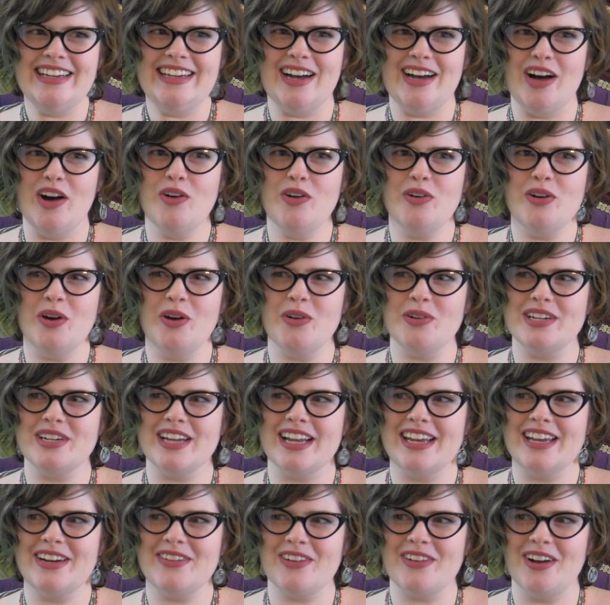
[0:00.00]
oh no, did I
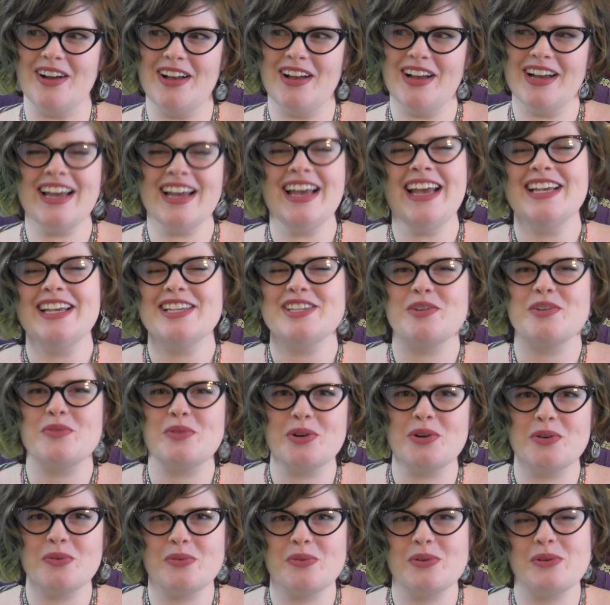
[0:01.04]
get it wrong? So
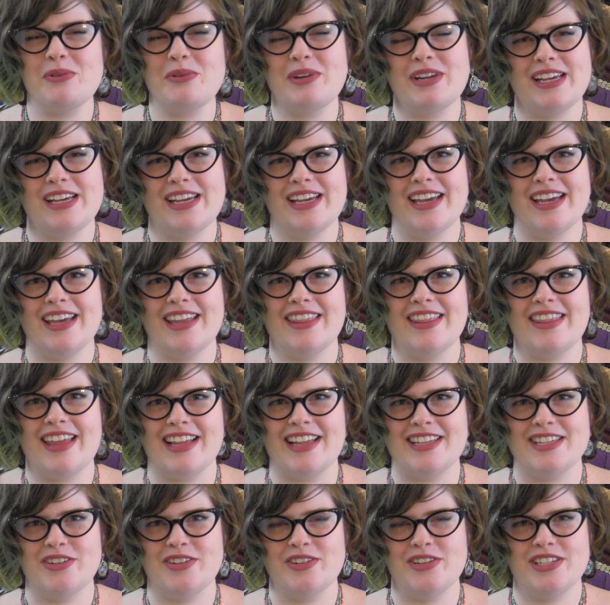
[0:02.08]
we're rereading
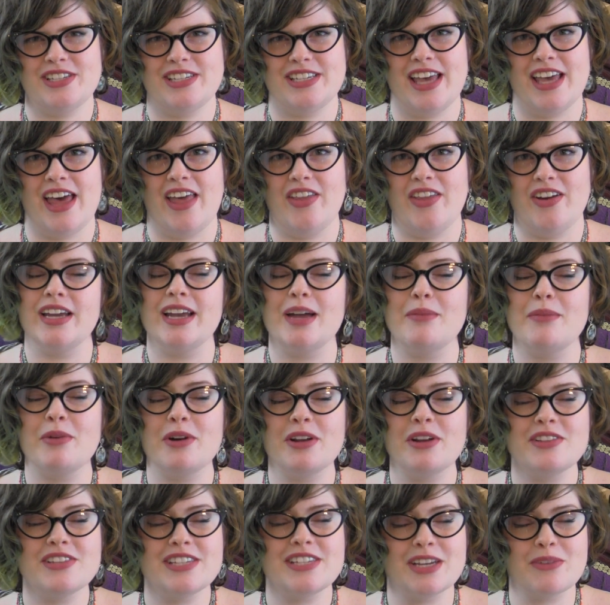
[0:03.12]
that series together. I'm
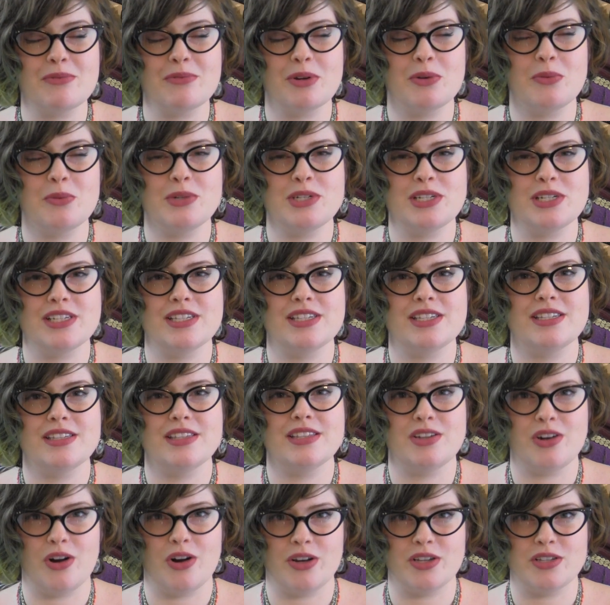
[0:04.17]
reading the second one, which is
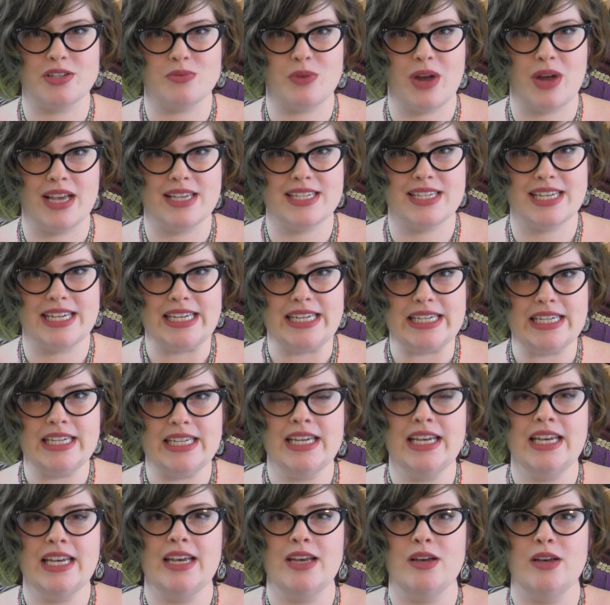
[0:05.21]
The Dark is Rising,
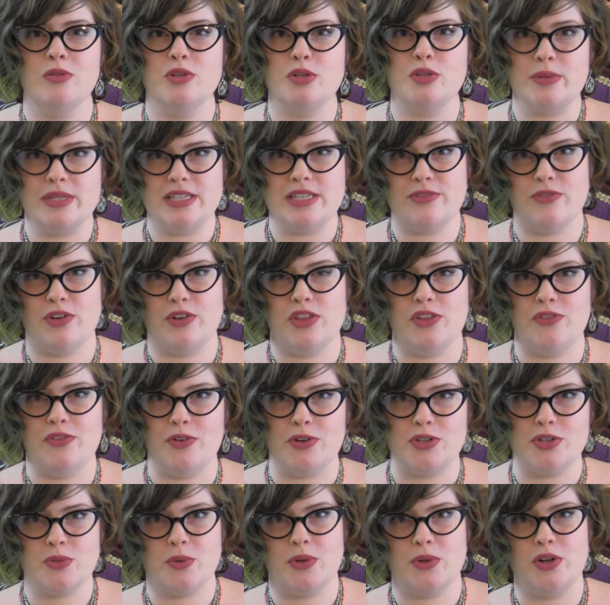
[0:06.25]
which means I've read the
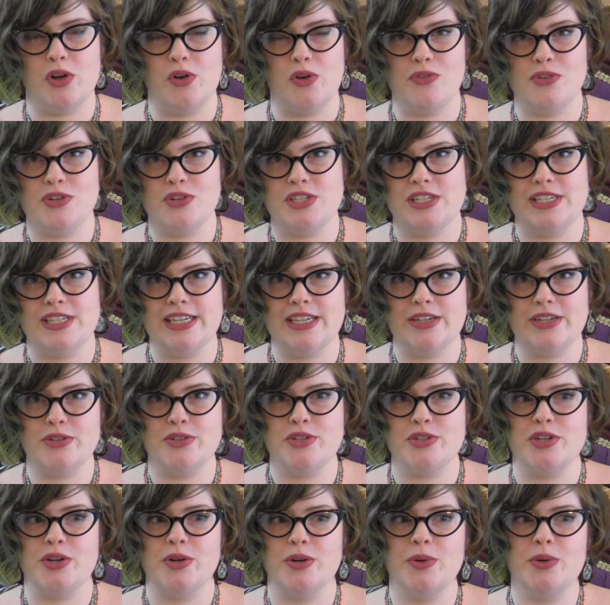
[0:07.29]
first one, Over Sea, Under
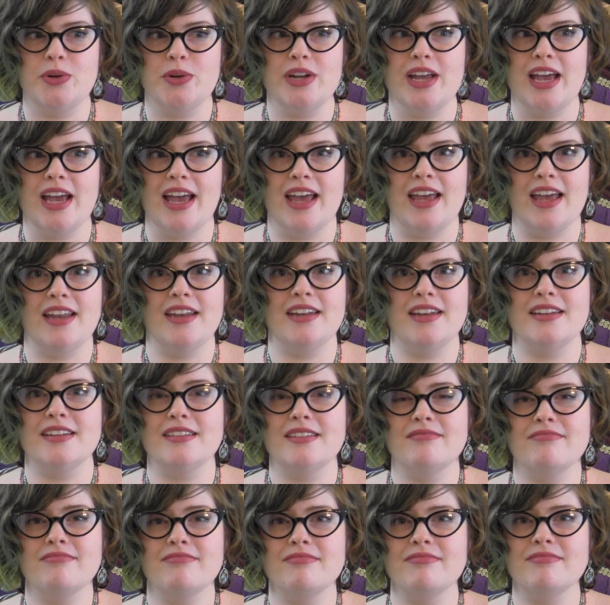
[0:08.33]
Stone, and
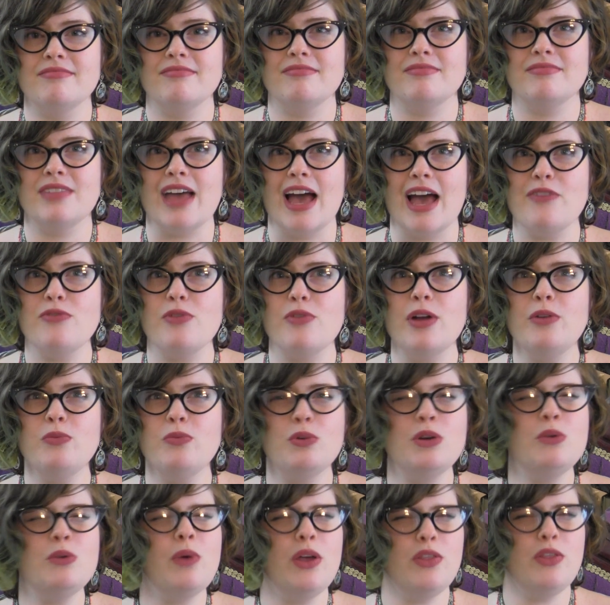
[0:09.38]
I've
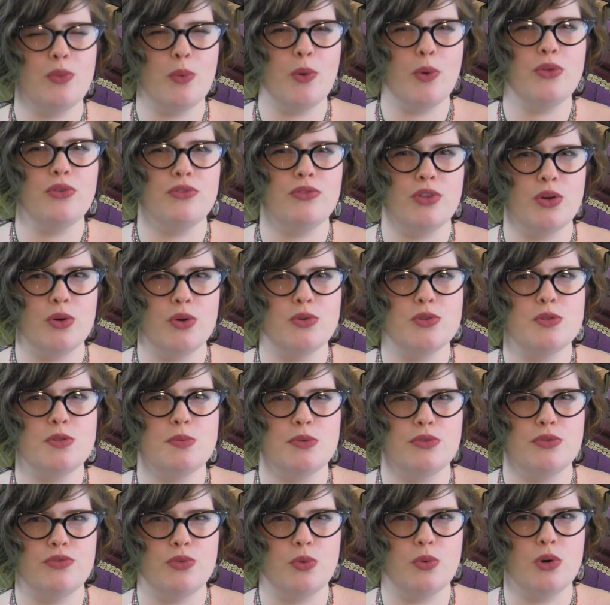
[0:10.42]
reread both of those
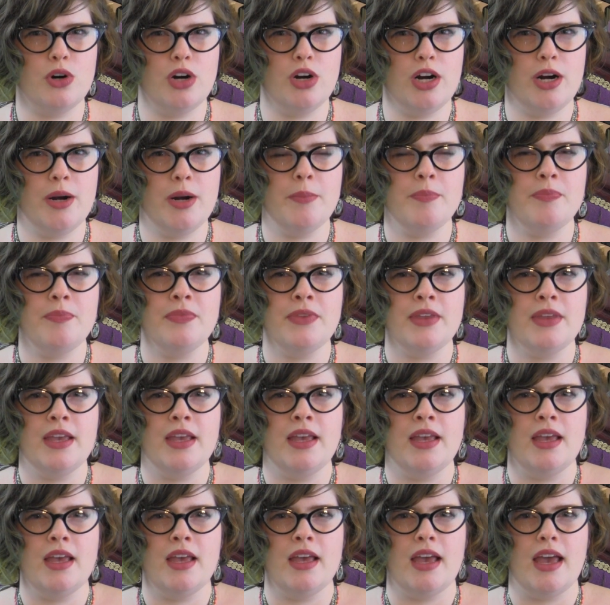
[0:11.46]
before,
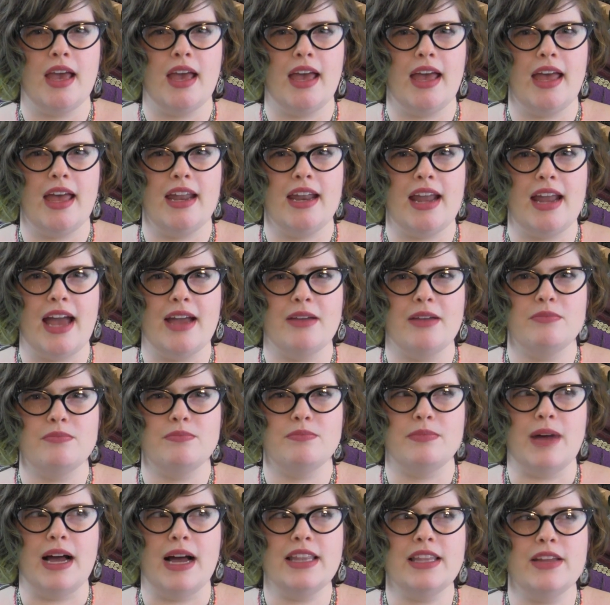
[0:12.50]
and
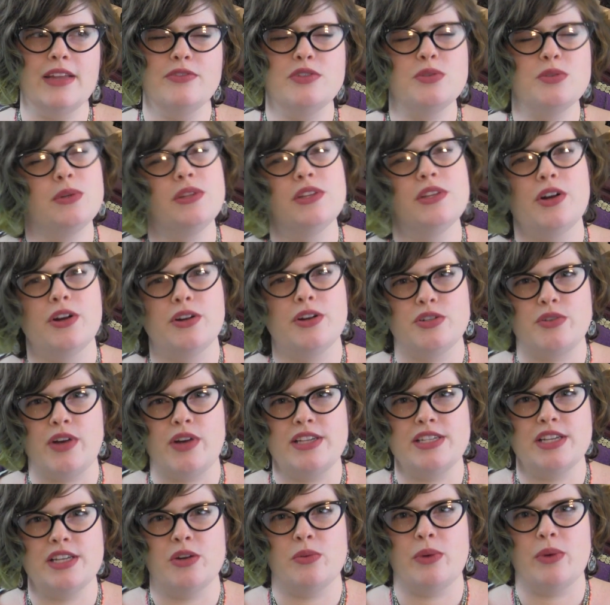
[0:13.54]
I love to read The Dark is
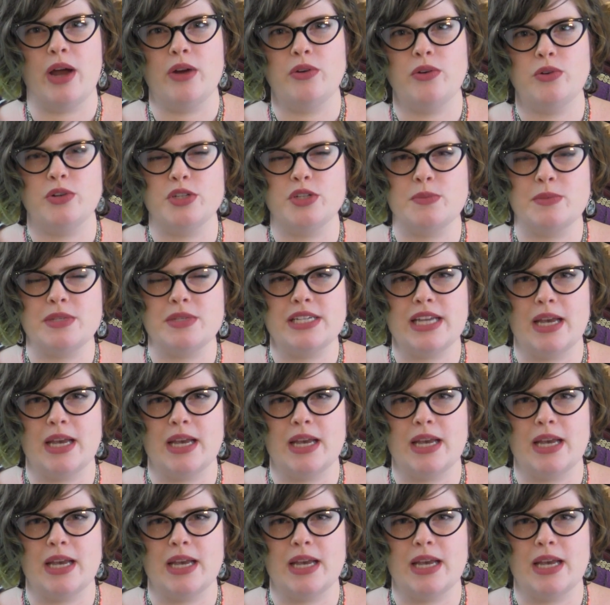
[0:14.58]
Rising around Christmas